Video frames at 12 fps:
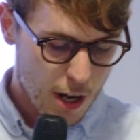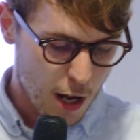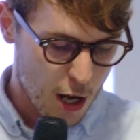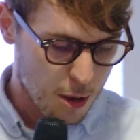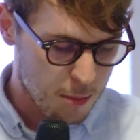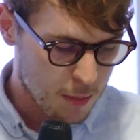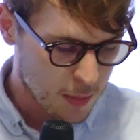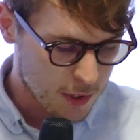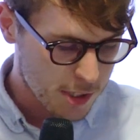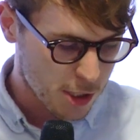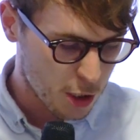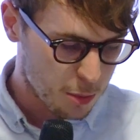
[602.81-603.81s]
And
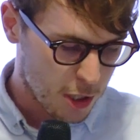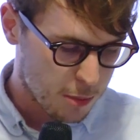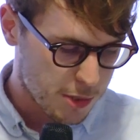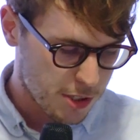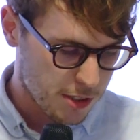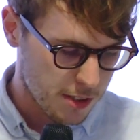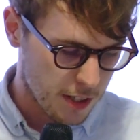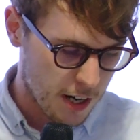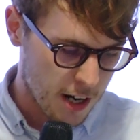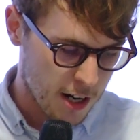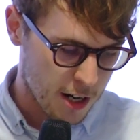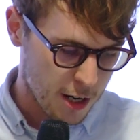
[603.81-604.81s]
the suburbs
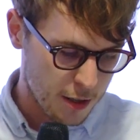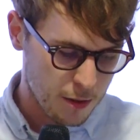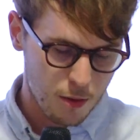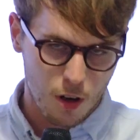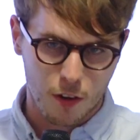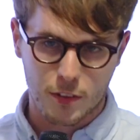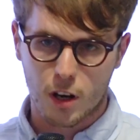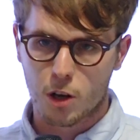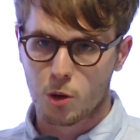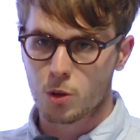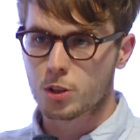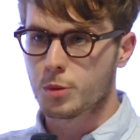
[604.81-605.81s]
are, on the
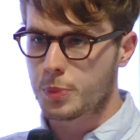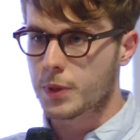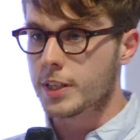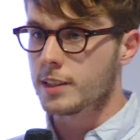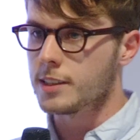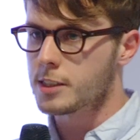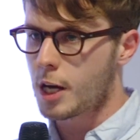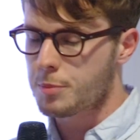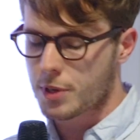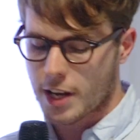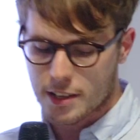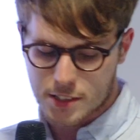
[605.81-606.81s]
whole, completely
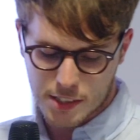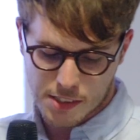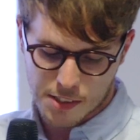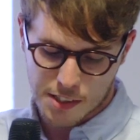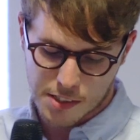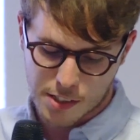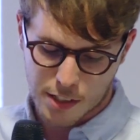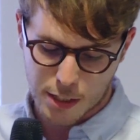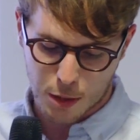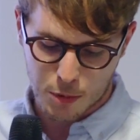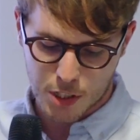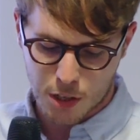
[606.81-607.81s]
separate entities to the city
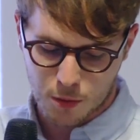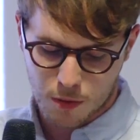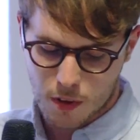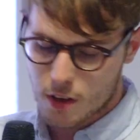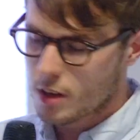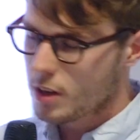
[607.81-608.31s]
that we don't